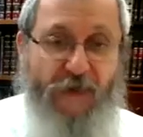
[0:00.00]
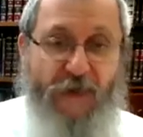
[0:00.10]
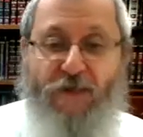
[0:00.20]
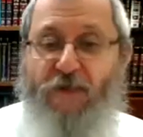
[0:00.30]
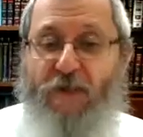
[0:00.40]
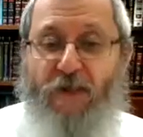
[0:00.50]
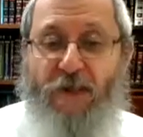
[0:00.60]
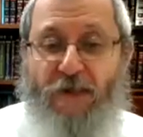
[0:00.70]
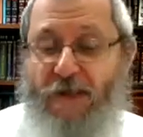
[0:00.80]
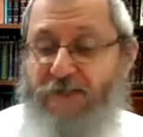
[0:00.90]
alcohol
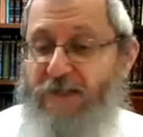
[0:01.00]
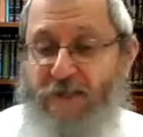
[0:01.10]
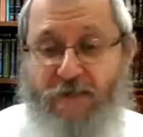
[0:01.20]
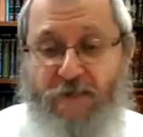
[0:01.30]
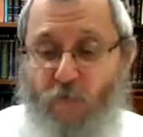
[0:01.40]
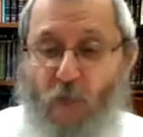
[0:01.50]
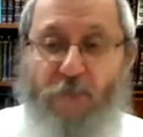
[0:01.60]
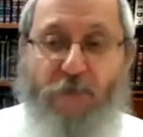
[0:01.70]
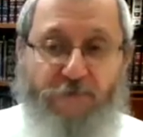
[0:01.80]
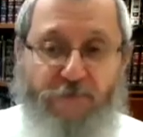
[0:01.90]
and, let's say, another
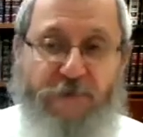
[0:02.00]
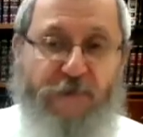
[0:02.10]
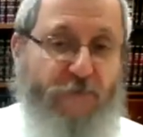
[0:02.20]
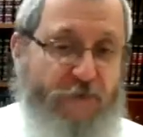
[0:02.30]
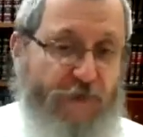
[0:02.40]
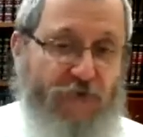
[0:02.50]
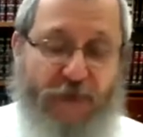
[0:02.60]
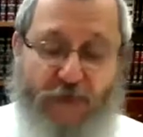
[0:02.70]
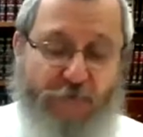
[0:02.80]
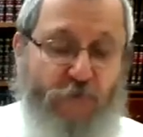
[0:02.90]
normal physical pleasure
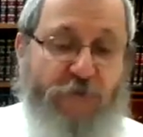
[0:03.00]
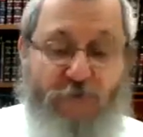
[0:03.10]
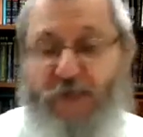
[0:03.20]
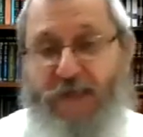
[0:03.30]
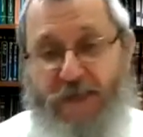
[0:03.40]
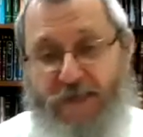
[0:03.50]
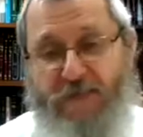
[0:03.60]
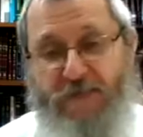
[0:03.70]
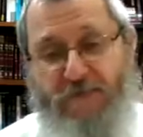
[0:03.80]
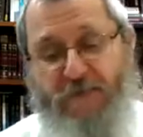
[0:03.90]
like food or something like that
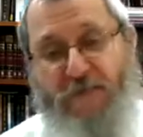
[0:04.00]
is